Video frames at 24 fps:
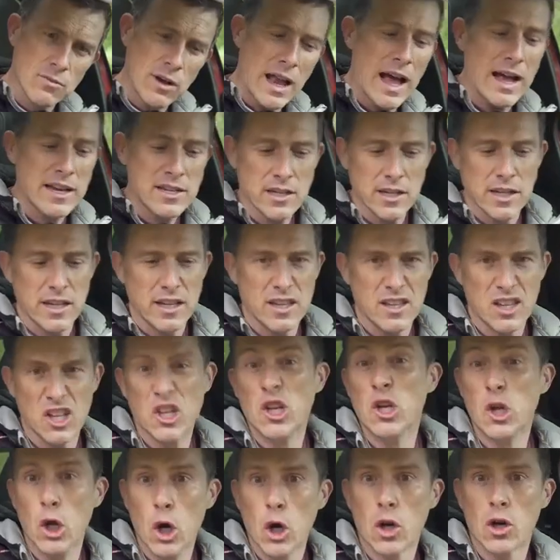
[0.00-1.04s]
well actually the
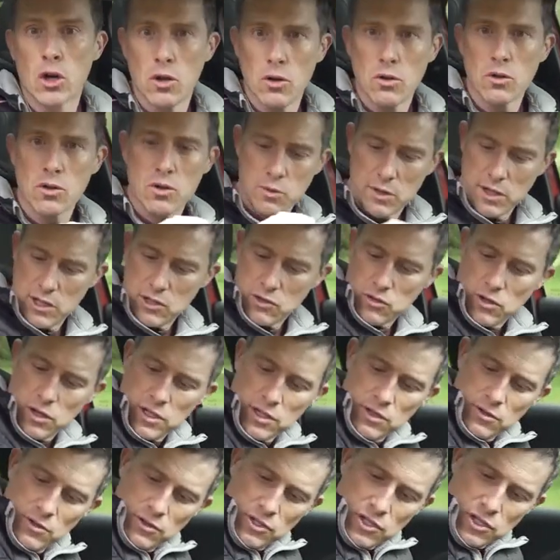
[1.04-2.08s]
knuckles, when you try
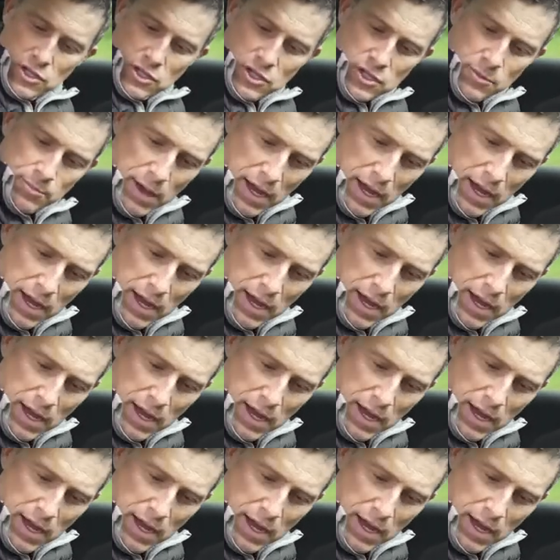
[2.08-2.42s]
to adjust the